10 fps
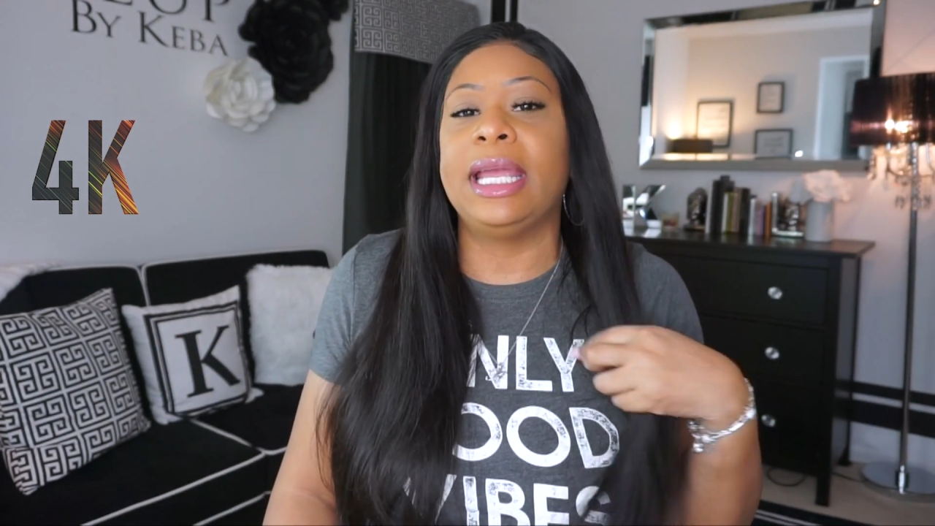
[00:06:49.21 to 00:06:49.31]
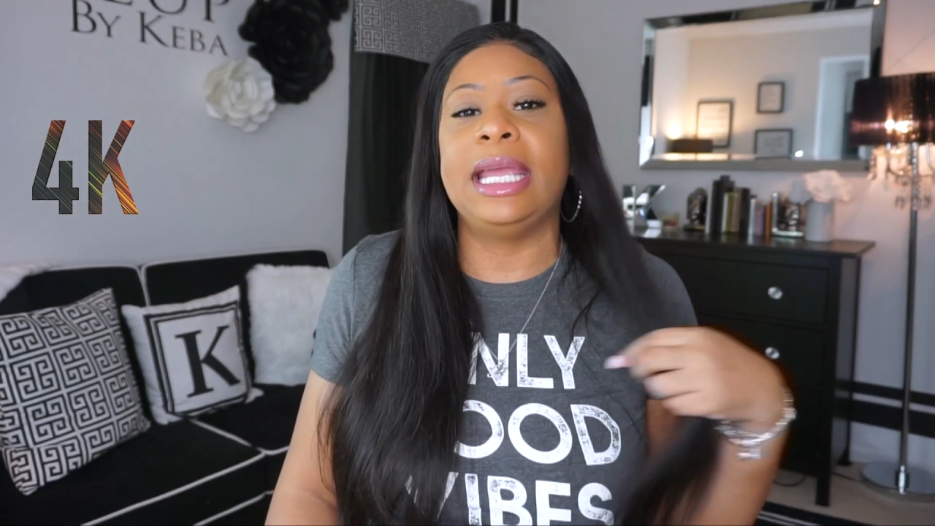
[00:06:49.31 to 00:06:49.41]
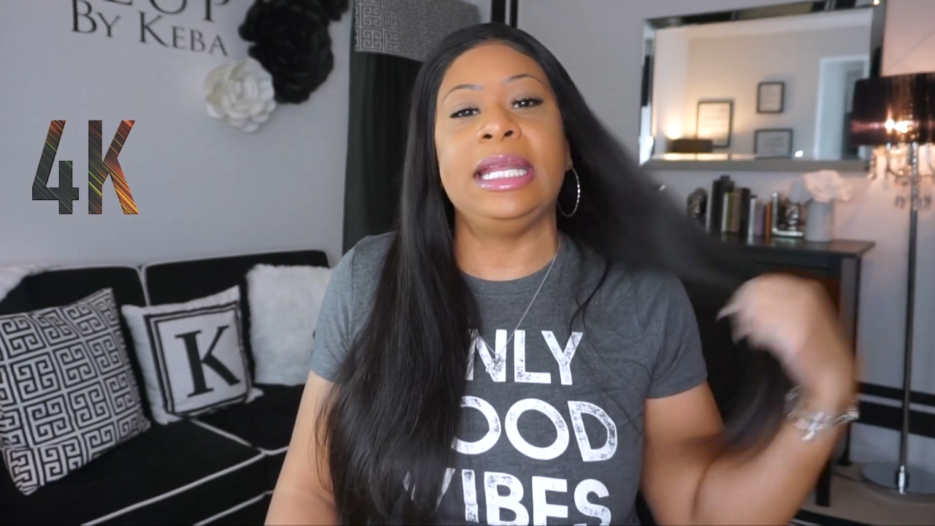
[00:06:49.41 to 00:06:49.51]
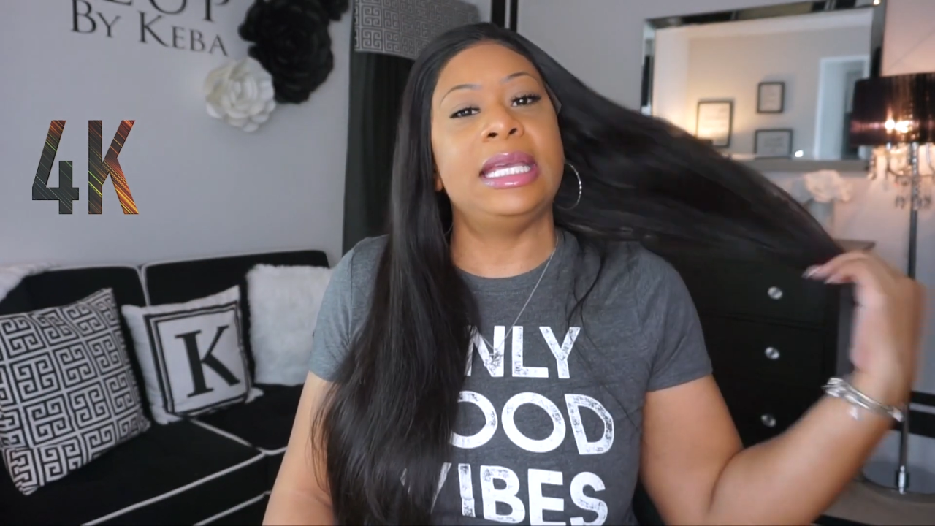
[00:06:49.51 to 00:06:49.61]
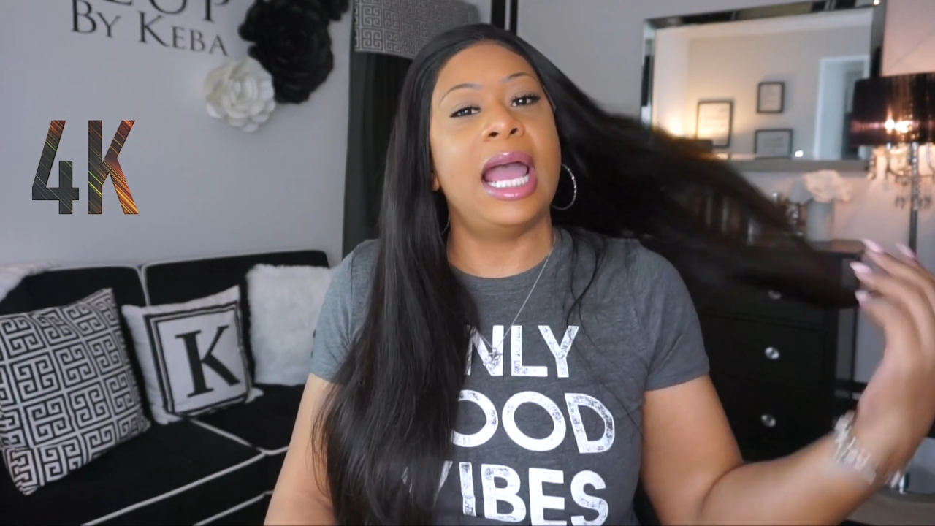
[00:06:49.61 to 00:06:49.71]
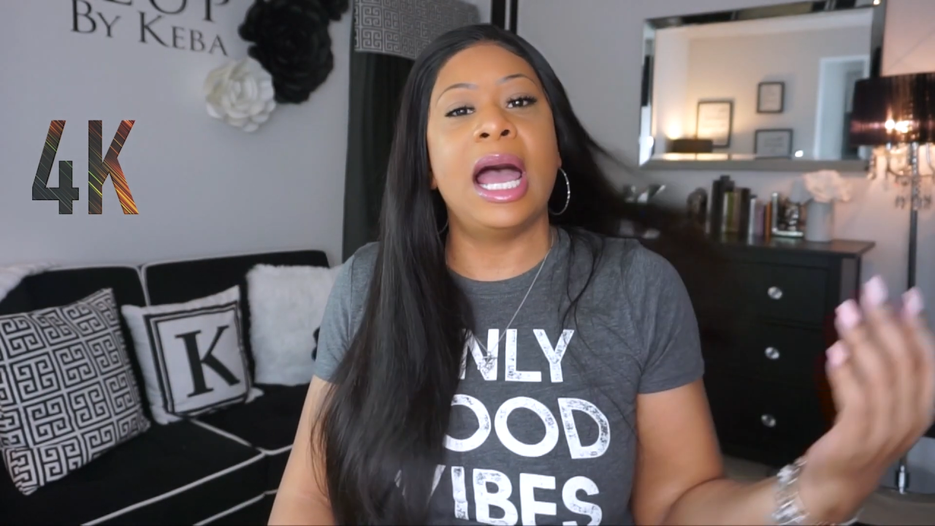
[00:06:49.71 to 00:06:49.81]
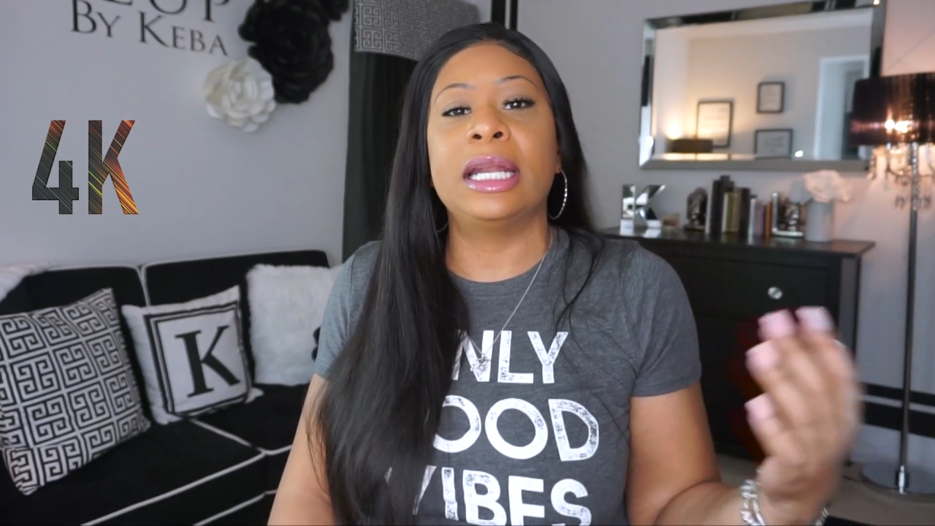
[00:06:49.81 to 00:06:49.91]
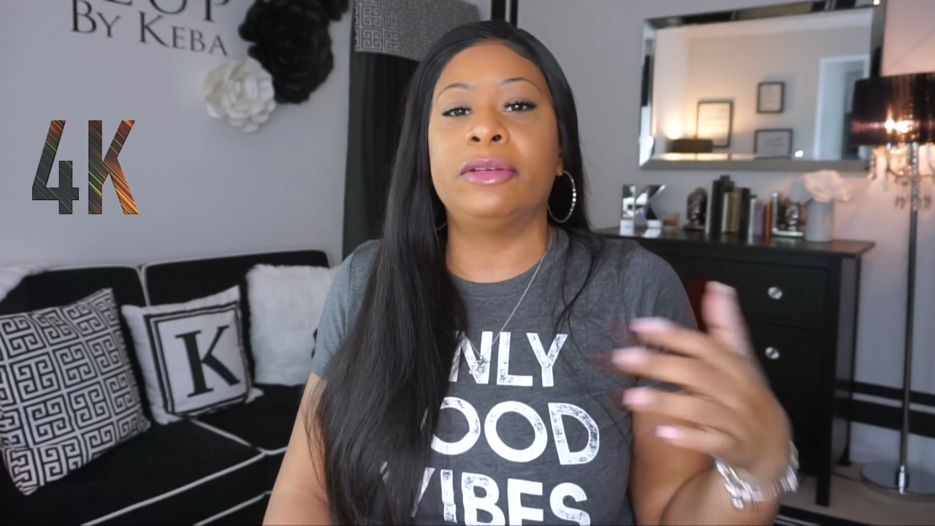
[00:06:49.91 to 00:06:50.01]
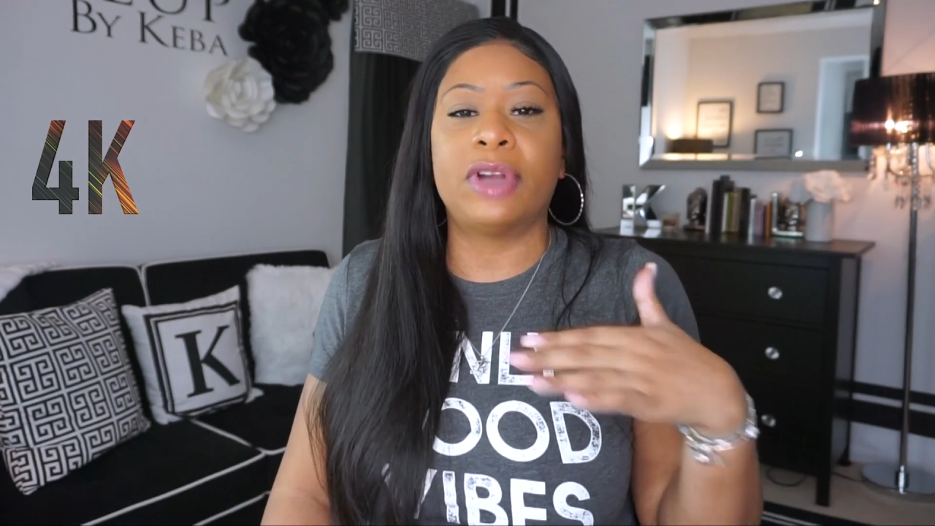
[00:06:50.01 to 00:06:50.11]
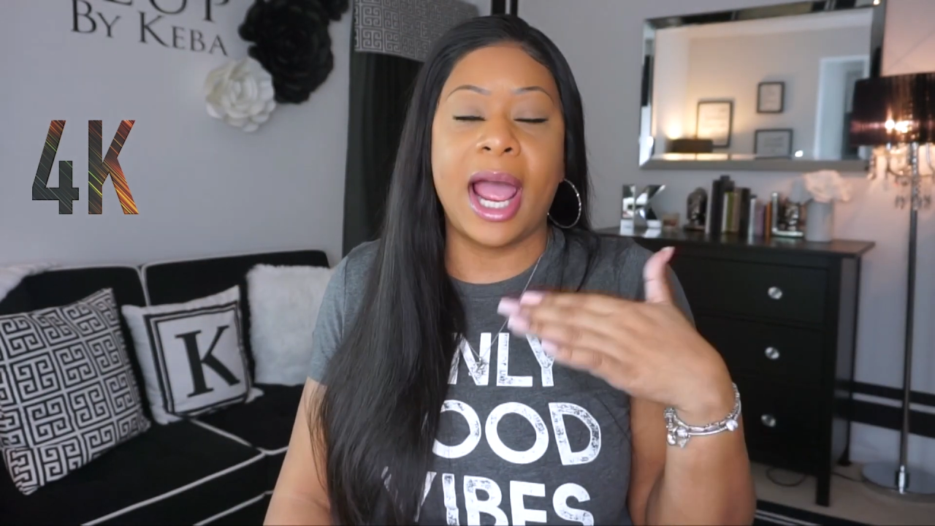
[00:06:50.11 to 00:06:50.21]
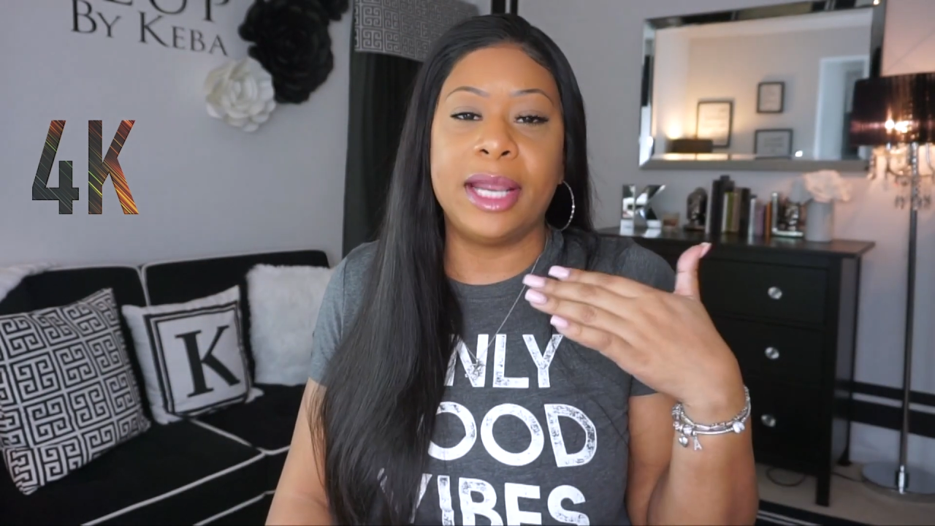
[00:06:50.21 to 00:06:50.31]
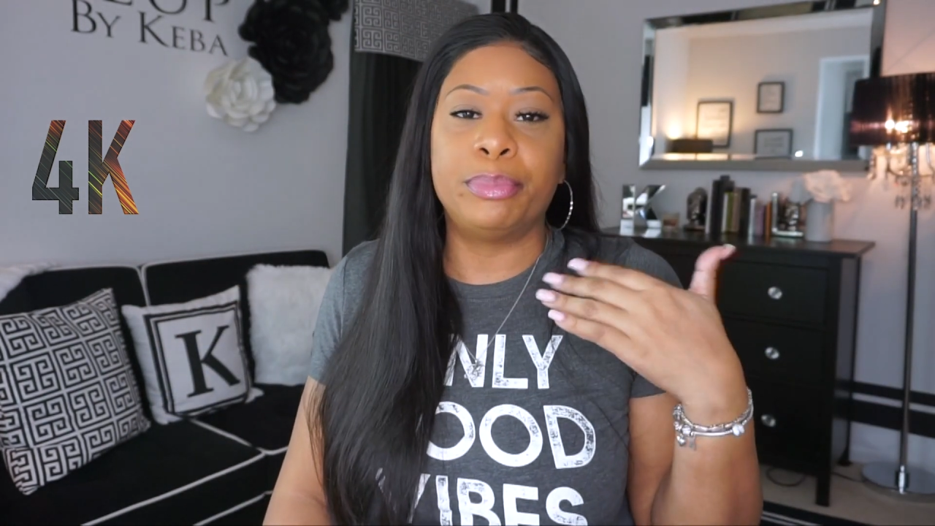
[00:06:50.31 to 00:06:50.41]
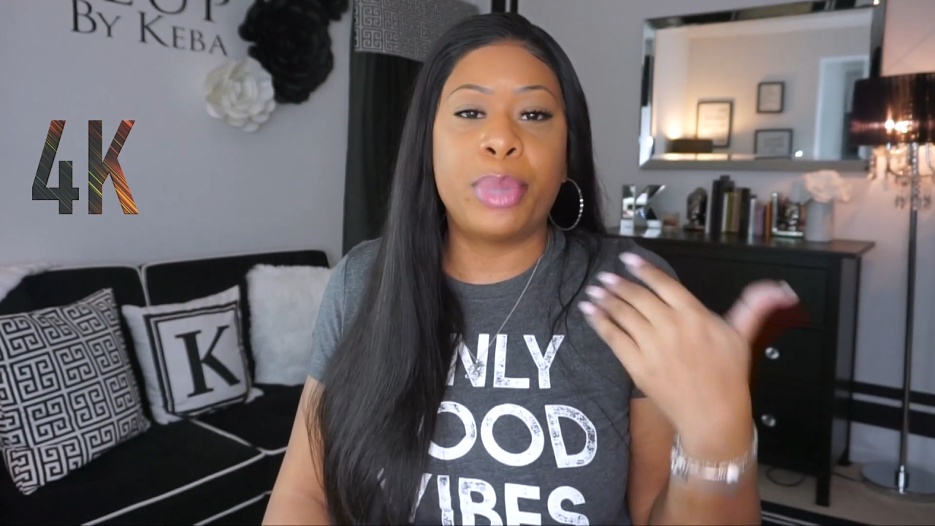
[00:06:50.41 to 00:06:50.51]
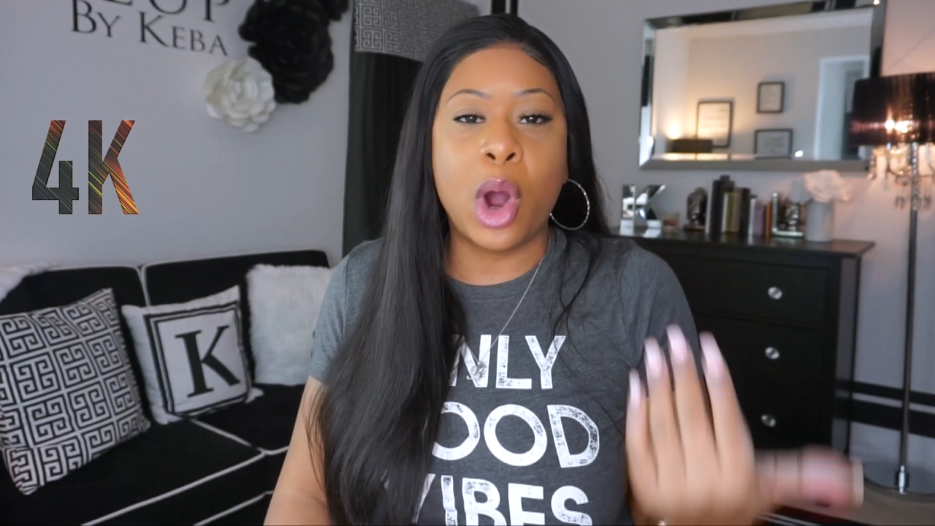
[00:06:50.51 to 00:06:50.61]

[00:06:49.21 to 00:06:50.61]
any kind of like